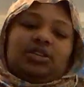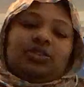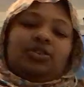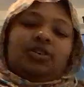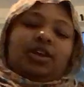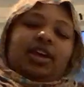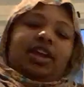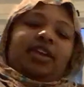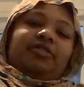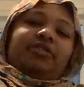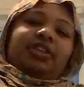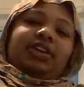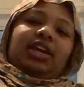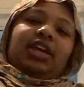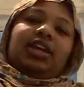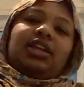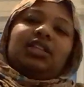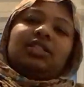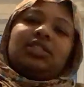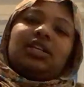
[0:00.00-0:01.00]
Not every
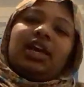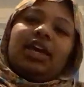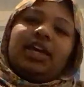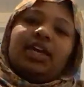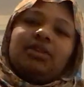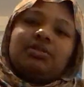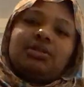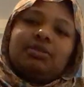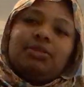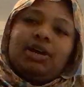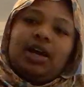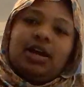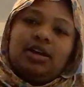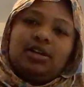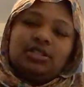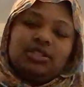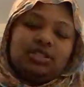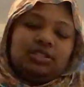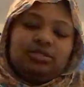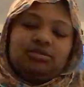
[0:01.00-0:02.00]
day this guy came to my
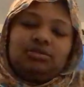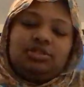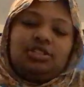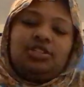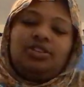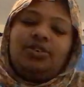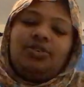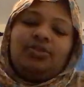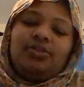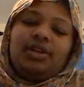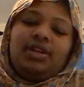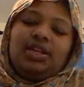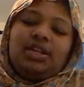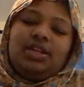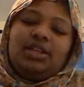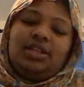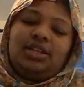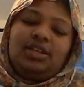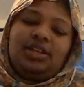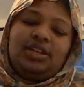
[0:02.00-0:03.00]
house, no
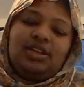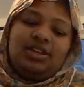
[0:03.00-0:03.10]
way.